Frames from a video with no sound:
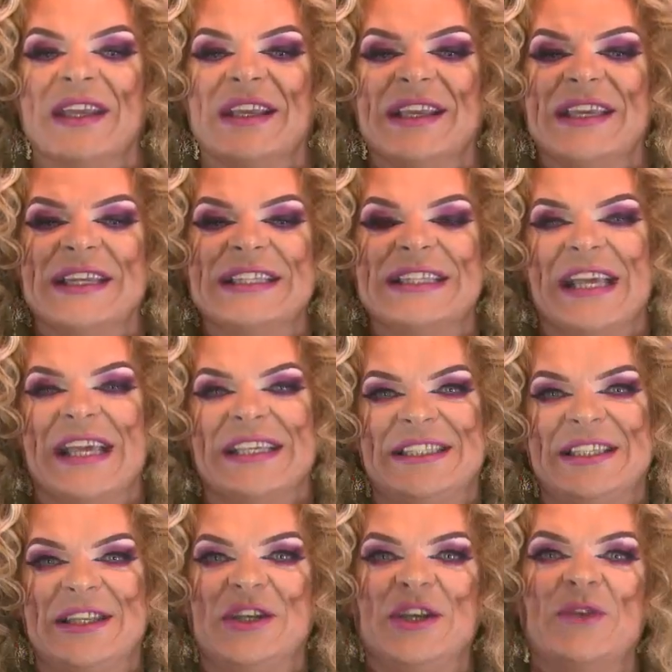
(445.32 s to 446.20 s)

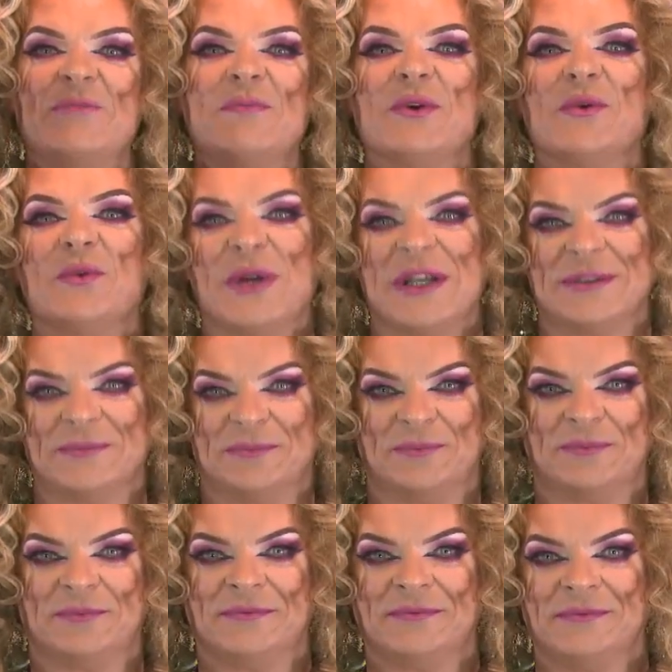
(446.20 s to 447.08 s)
Contestant number one
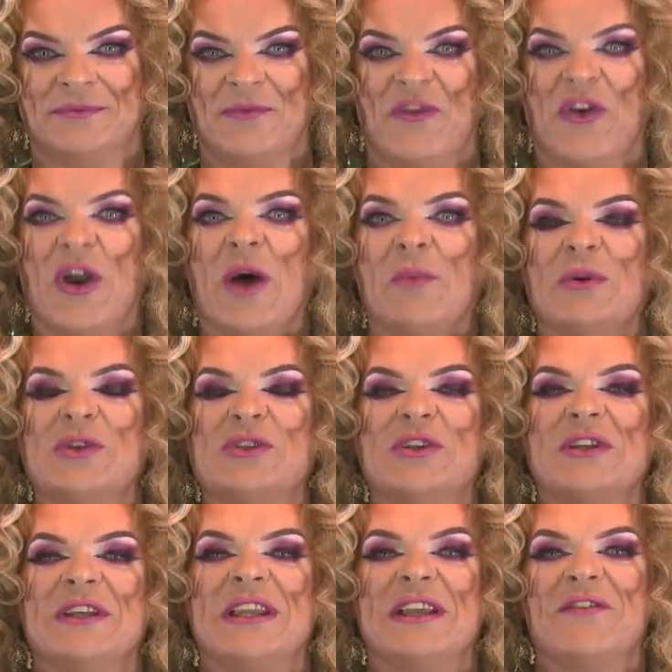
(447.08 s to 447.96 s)
for
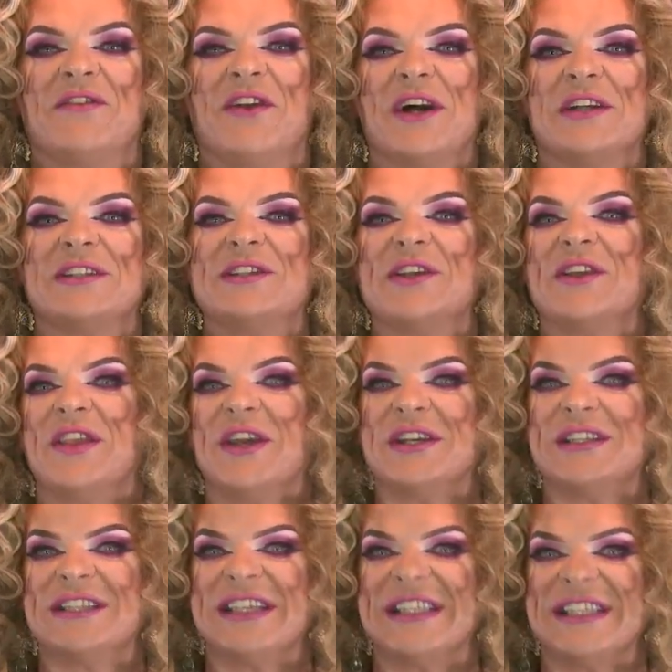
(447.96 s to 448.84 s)
Opportunity Frocks
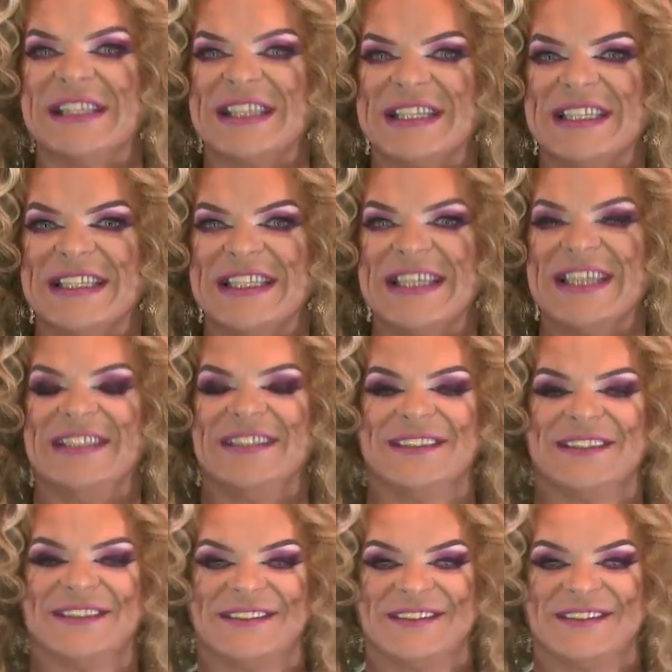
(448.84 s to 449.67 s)
2016.